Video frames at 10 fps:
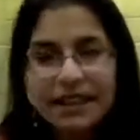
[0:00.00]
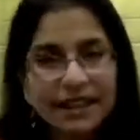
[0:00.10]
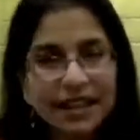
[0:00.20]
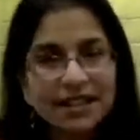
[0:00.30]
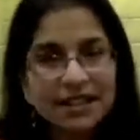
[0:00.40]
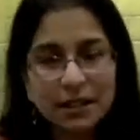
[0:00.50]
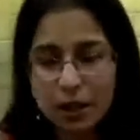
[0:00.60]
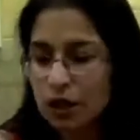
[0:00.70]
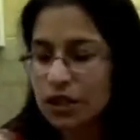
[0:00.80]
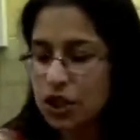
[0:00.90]
This
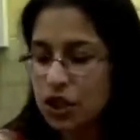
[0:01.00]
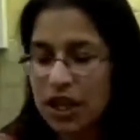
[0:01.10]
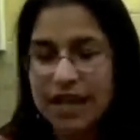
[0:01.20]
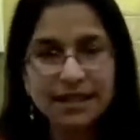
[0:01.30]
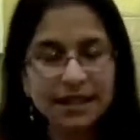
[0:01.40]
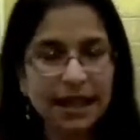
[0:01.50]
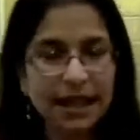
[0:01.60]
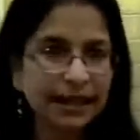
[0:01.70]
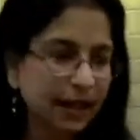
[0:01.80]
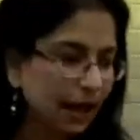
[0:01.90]
looks just
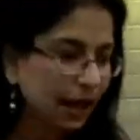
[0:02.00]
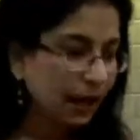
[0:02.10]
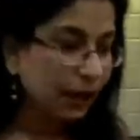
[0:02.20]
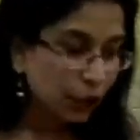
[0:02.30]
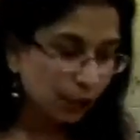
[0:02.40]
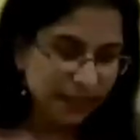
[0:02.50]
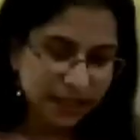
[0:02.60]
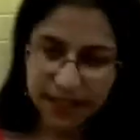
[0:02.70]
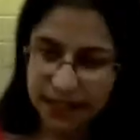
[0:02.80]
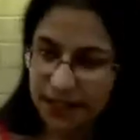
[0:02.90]
like cumin
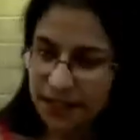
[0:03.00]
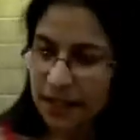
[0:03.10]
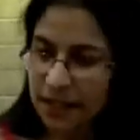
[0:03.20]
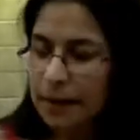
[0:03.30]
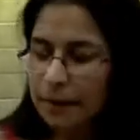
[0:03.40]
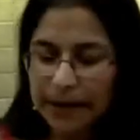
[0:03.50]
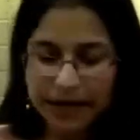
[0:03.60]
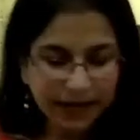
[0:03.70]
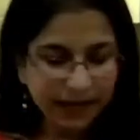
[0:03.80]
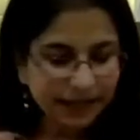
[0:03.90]
seeds,
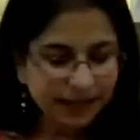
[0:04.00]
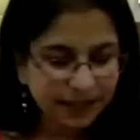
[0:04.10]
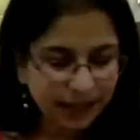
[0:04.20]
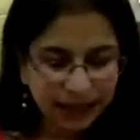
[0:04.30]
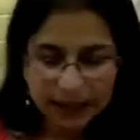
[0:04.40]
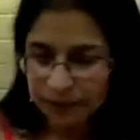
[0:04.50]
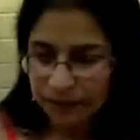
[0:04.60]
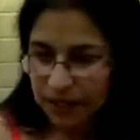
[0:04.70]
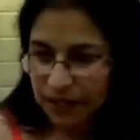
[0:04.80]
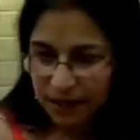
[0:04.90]
but it's a
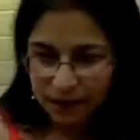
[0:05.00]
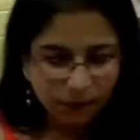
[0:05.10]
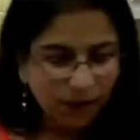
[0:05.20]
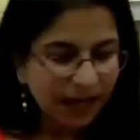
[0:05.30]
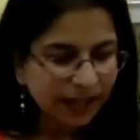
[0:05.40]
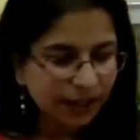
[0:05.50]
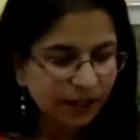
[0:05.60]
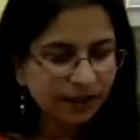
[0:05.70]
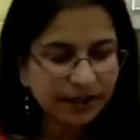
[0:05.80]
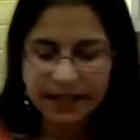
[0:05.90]
little
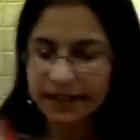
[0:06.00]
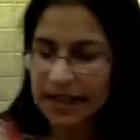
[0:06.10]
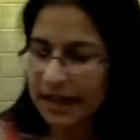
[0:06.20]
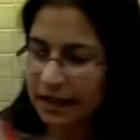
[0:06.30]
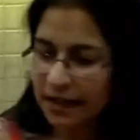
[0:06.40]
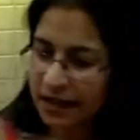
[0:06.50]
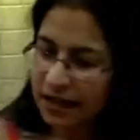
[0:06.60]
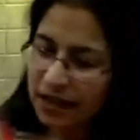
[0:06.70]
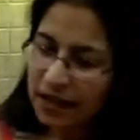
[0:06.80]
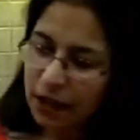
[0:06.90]
finer than that.
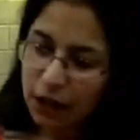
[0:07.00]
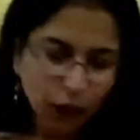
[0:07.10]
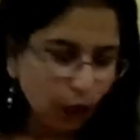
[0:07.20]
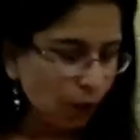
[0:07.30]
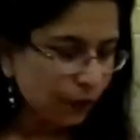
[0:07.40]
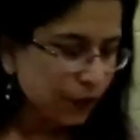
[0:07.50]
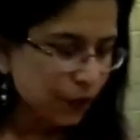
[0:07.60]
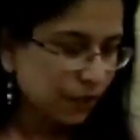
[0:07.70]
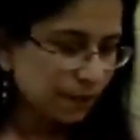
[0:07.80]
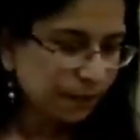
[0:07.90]

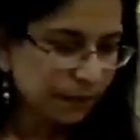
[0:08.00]
Cloves.